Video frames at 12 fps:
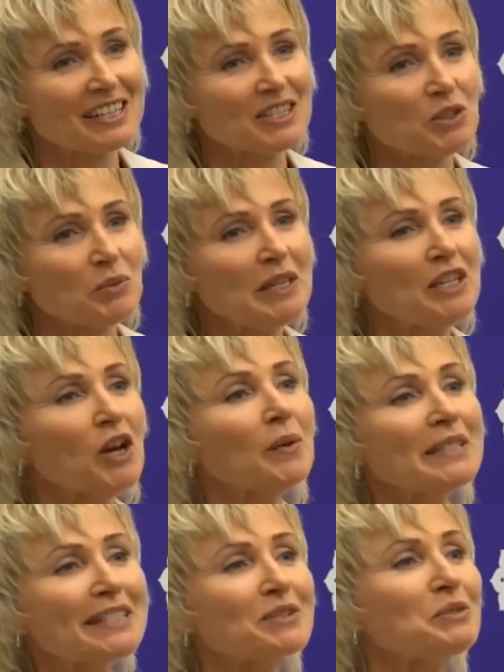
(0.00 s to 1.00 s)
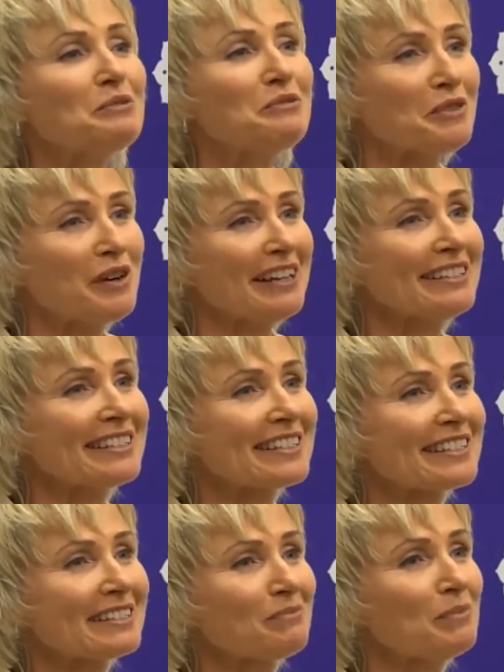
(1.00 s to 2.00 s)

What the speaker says: So we know it's good for us,